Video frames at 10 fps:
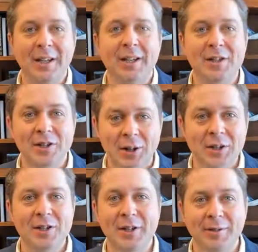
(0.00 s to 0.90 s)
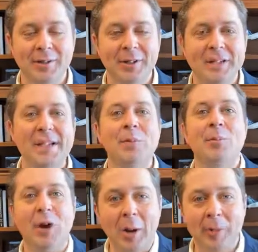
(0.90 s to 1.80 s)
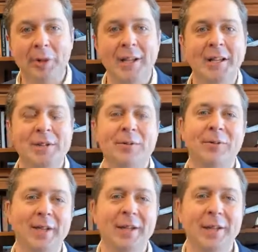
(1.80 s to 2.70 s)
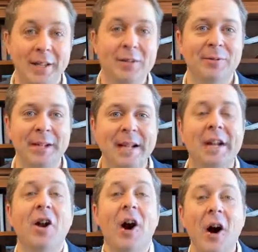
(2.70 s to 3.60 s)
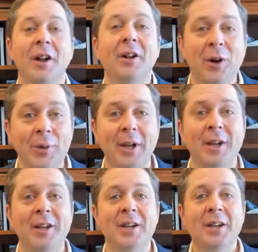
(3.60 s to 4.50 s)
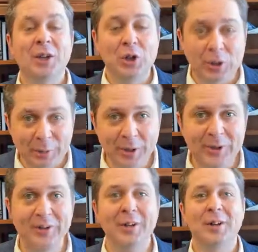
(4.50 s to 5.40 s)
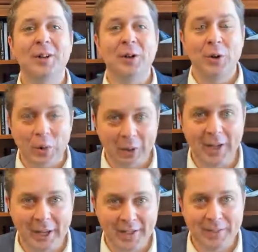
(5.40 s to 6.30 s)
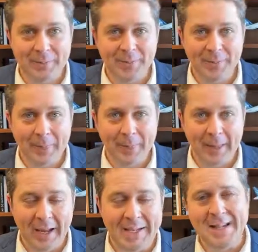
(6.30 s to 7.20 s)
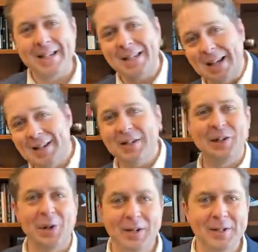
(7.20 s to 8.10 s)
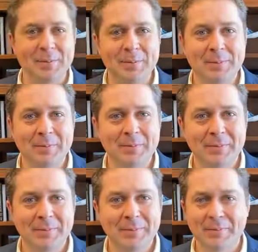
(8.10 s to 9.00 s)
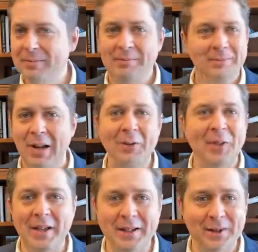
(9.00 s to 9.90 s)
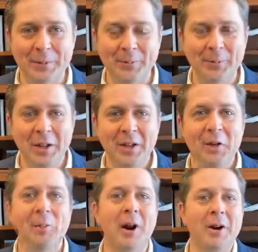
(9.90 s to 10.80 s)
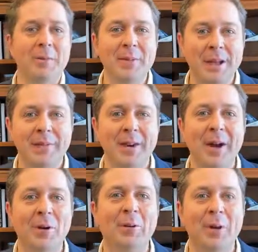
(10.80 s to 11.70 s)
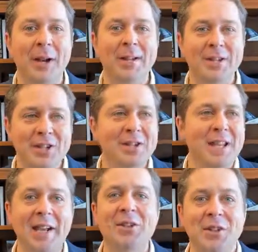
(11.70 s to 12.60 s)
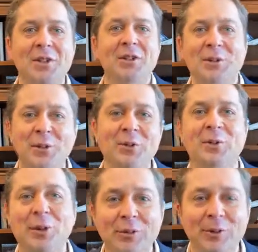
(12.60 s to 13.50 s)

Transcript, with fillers: his attorney general to improperly intervene, intervene in an ongoing criminal court case. And he's asking us to trust him? I don't think so. You'll pardon me if I don't want to just take Justin Trudeau's word